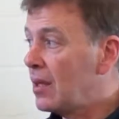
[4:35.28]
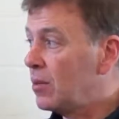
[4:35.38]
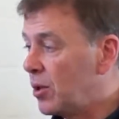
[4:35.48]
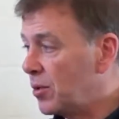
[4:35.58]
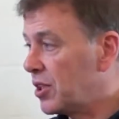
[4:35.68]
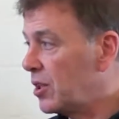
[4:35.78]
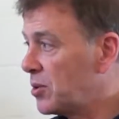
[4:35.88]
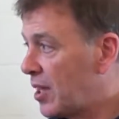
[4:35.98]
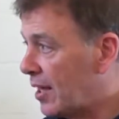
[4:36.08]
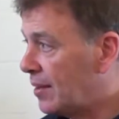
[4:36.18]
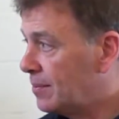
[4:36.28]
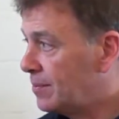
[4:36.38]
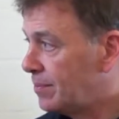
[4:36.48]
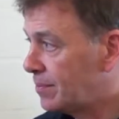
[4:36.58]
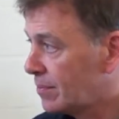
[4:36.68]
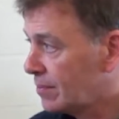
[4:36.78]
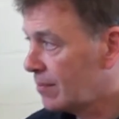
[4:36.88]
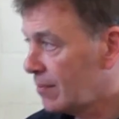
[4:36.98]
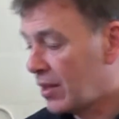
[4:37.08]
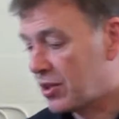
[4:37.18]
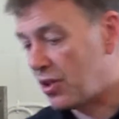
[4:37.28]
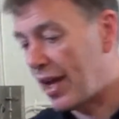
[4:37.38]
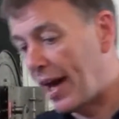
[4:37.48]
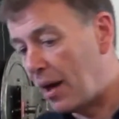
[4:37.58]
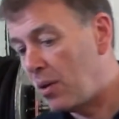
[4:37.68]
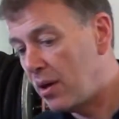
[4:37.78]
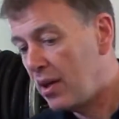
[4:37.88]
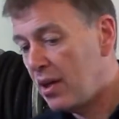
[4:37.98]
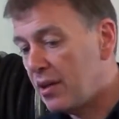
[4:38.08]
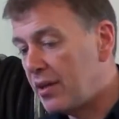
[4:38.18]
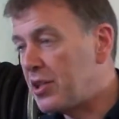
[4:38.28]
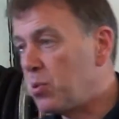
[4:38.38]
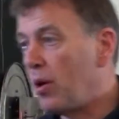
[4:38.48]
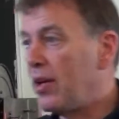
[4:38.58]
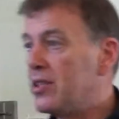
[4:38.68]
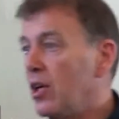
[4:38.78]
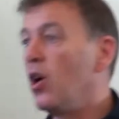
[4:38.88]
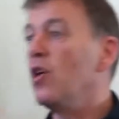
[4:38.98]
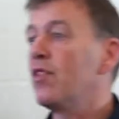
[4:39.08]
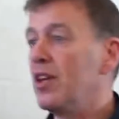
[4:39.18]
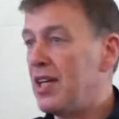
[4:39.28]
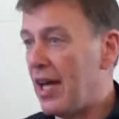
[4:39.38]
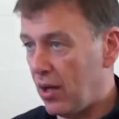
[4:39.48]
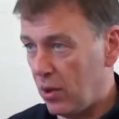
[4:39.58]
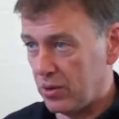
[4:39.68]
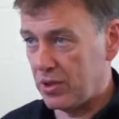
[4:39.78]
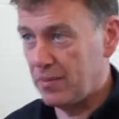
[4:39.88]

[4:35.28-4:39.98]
We don't have to lose any. So now, this one is over a day old.